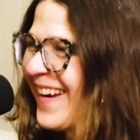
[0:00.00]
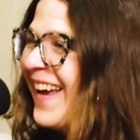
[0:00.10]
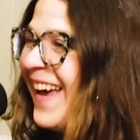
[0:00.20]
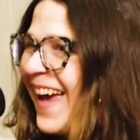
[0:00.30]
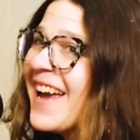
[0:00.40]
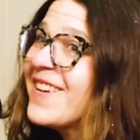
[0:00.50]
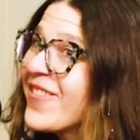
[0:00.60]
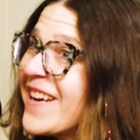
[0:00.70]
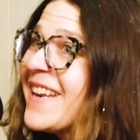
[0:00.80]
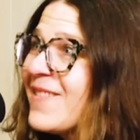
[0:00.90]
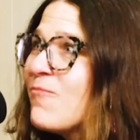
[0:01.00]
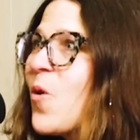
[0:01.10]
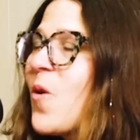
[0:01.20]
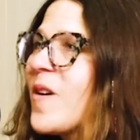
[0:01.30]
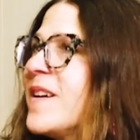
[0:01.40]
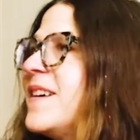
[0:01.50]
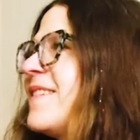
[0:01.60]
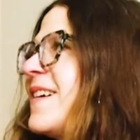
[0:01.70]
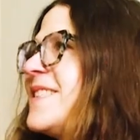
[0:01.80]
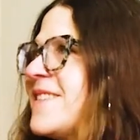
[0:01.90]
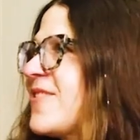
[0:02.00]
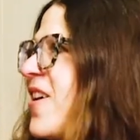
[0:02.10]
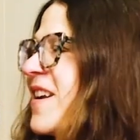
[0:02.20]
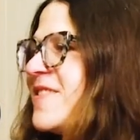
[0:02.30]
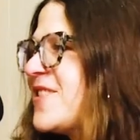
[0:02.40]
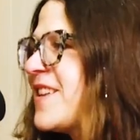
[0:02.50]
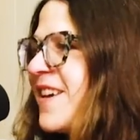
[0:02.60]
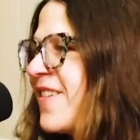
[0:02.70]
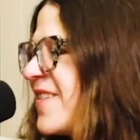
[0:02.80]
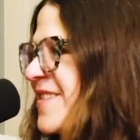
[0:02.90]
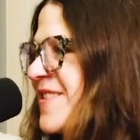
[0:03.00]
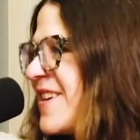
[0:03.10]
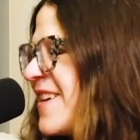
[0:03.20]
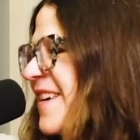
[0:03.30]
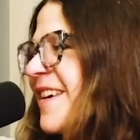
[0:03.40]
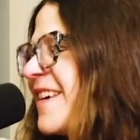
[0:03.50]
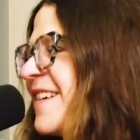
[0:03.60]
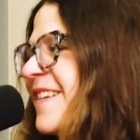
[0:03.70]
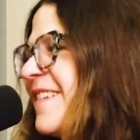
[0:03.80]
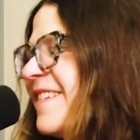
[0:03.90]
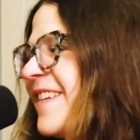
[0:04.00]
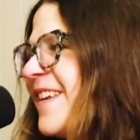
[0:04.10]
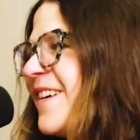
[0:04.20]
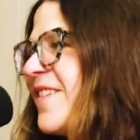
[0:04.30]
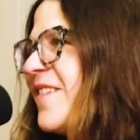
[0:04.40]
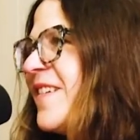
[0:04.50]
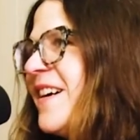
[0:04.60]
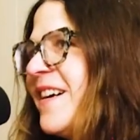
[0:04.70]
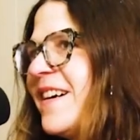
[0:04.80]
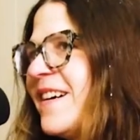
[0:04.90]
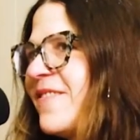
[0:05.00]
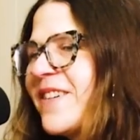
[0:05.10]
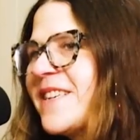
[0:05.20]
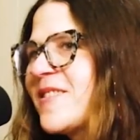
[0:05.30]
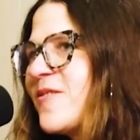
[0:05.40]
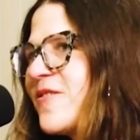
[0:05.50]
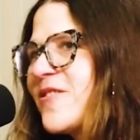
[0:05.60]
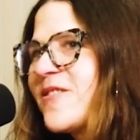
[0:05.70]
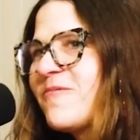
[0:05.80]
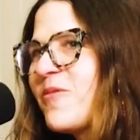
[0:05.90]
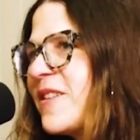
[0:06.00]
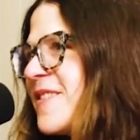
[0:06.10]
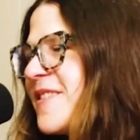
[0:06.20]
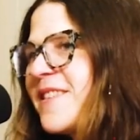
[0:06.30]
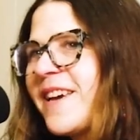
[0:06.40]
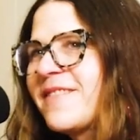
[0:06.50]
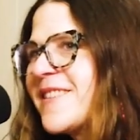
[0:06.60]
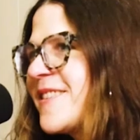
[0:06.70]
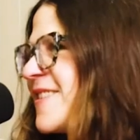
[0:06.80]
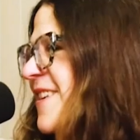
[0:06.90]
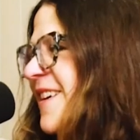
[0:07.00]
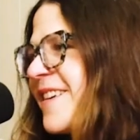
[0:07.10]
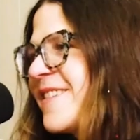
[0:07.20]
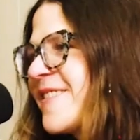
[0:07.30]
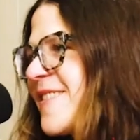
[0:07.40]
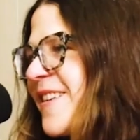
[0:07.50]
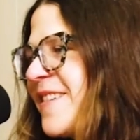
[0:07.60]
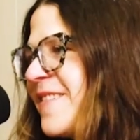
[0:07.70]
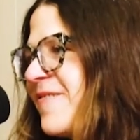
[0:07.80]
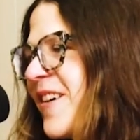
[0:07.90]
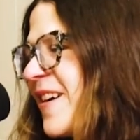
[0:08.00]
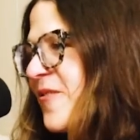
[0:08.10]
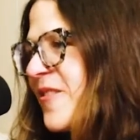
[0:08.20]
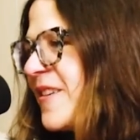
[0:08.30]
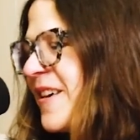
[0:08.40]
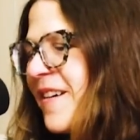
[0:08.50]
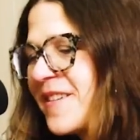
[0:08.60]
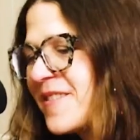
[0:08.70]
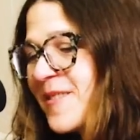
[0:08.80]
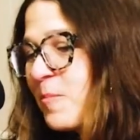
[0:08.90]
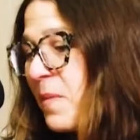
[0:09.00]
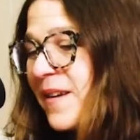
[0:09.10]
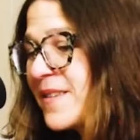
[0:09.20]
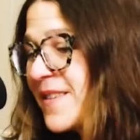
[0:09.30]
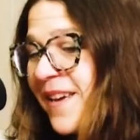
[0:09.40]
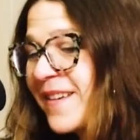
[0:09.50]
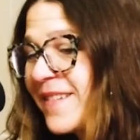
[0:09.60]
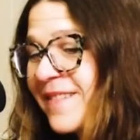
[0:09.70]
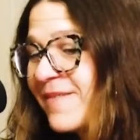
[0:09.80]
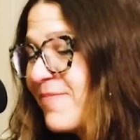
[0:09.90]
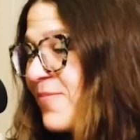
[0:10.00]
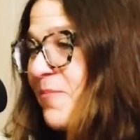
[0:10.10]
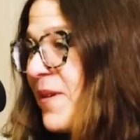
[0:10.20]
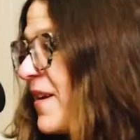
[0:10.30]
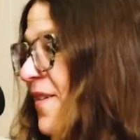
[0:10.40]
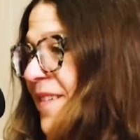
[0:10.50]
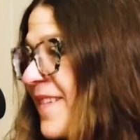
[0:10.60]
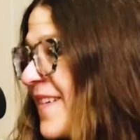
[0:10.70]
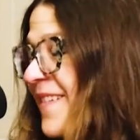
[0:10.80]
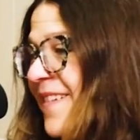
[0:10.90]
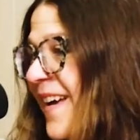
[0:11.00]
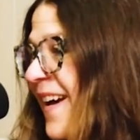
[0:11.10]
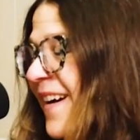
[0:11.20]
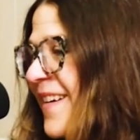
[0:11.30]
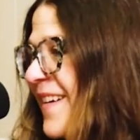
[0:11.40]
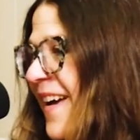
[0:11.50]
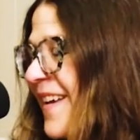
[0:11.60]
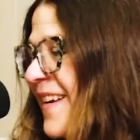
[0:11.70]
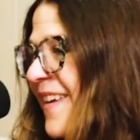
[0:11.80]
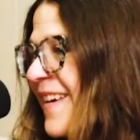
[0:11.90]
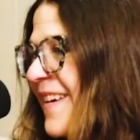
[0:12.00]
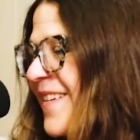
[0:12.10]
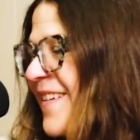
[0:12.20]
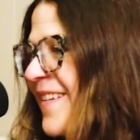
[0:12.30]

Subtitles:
and reading more. And I did a lot of genealogy and, you know, researched real estate listings. And I just meditated and prepared on how to get